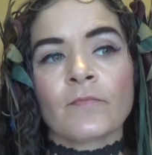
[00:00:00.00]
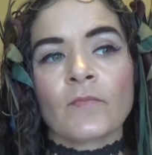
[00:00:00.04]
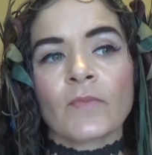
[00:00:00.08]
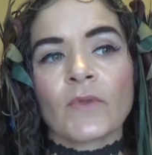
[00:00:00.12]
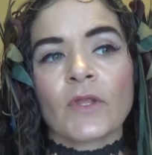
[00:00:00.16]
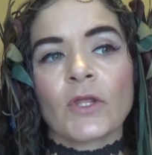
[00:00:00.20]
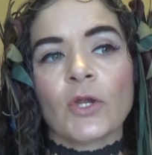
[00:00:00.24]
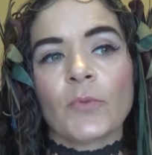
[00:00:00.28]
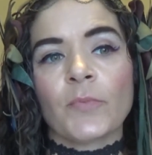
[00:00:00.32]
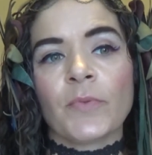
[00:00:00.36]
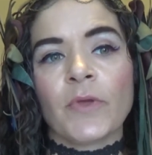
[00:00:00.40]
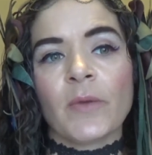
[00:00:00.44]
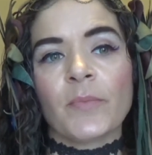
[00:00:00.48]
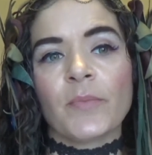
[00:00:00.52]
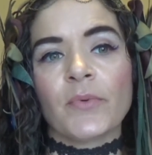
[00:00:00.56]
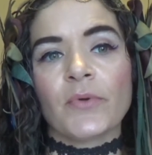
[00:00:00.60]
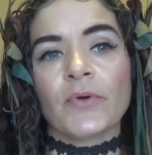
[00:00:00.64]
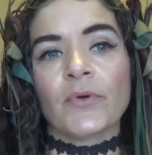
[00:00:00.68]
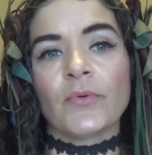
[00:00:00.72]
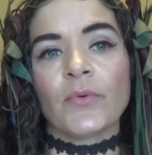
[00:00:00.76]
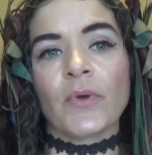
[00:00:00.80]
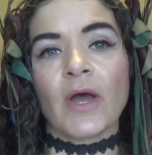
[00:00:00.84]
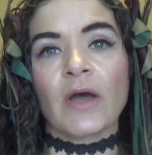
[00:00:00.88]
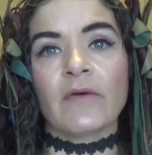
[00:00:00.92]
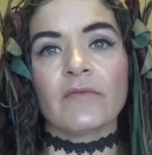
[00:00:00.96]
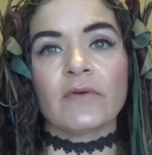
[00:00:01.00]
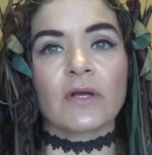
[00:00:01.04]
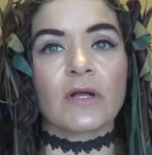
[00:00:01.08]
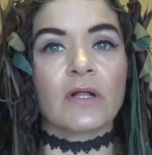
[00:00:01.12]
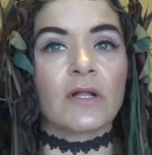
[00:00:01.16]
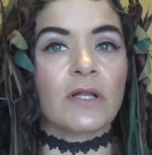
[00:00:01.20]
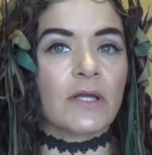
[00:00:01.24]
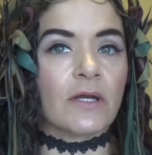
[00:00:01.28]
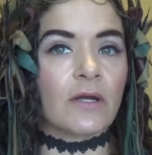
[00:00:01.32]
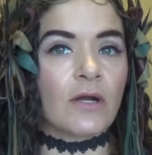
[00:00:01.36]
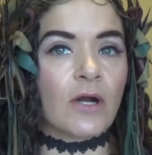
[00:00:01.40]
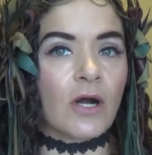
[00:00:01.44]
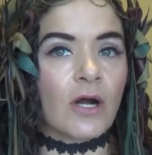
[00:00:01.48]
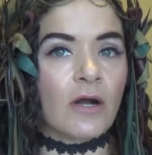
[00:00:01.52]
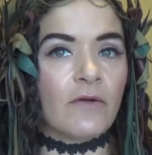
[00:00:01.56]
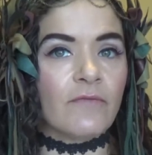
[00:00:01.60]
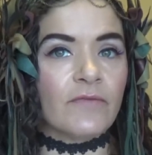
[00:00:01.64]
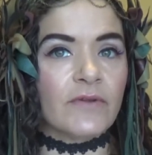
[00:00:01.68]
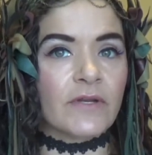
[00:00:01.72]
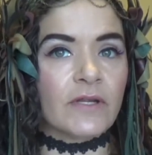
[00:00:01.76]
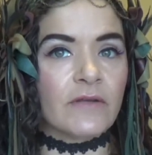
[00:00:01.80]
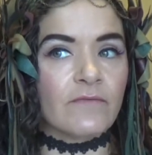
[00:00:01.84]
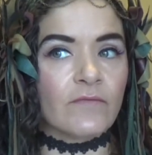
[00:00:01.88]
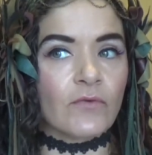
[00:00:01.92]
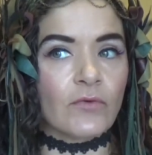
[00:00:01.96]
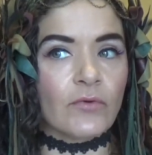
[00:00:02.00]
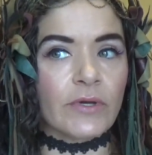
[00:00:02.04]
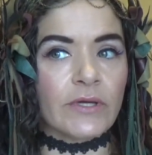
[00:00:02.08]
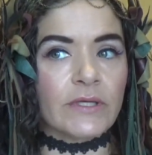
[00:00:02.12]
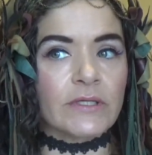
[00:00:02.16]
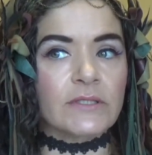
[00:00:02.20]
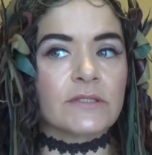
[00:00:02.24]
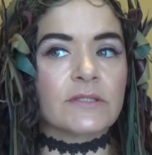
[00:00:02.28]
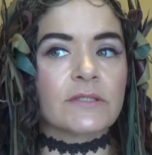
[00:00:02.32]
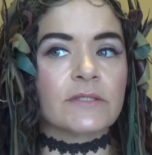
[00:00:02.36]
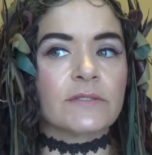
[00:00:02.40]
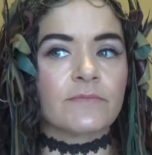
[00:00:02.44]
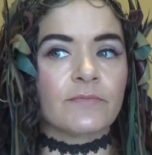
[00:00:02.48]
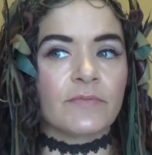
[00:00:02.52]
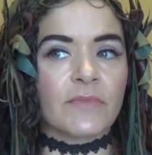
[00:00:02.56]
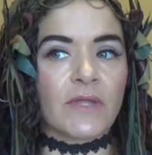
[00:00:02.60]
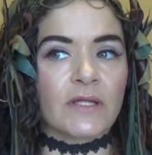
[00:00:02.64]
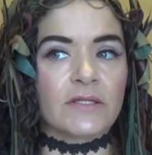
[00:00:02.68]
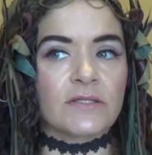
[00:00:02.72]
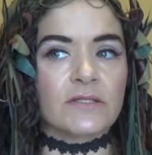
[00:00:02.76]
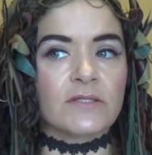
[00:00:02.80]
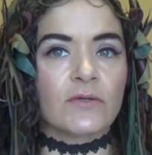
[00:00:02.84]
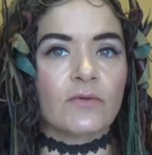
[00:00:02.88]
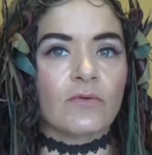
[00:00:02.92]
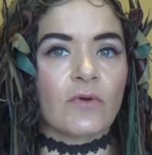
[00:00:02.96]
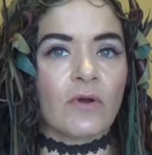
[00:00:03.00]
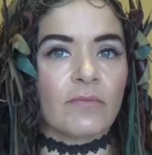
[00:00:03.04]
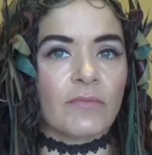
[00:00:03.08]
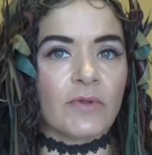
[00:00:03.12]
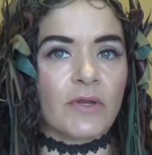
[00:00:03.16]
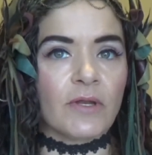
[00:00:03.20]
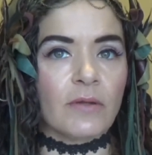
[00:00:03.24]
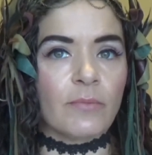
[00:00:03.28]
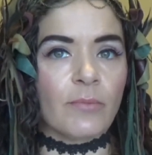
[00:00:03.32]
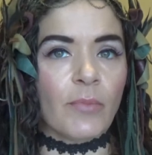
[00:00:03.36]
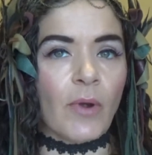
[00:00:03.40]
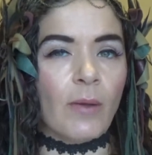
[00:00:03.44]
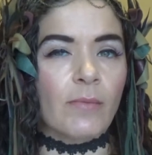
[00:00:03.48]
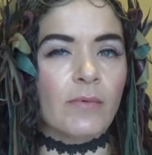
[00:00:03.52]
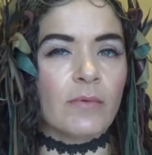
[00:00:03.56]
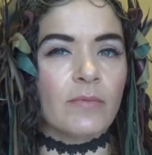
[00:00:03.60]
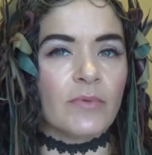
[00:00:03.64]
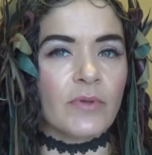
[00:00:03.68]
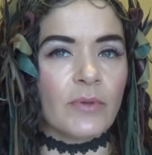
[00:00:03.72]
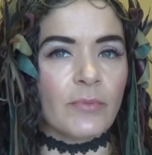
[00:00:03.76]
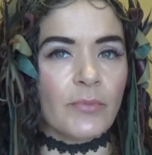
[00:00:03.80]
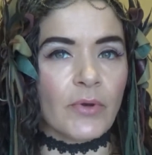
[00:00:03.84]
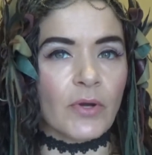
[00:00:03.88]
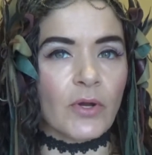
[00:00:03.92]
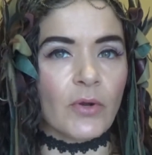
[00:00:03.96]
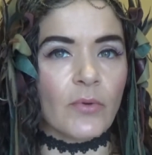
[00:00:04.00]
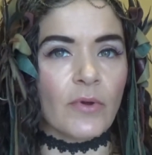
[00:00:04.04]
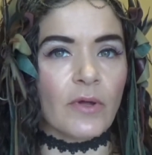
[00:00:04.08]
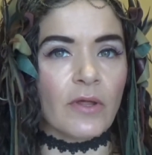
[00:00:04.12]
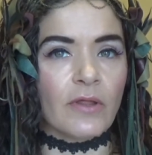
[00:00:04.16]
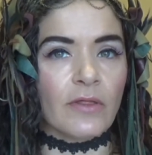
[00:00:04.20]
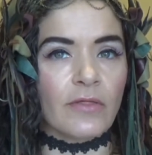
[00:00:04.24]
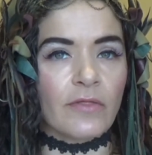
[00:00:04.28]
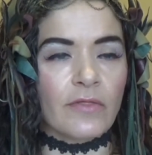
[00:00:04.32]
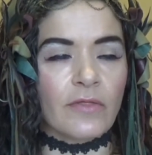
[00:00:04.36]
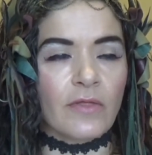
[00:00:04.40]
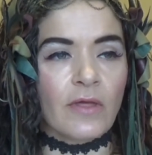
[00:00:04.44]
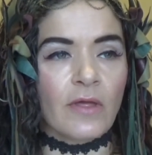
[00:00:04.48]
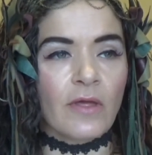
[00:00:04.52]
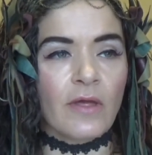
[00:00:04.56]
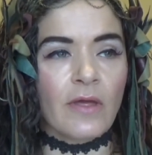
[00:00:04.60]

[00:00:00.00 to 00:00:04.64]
You know, people who have a clear, confident voice, that's who I'm going to probably book with.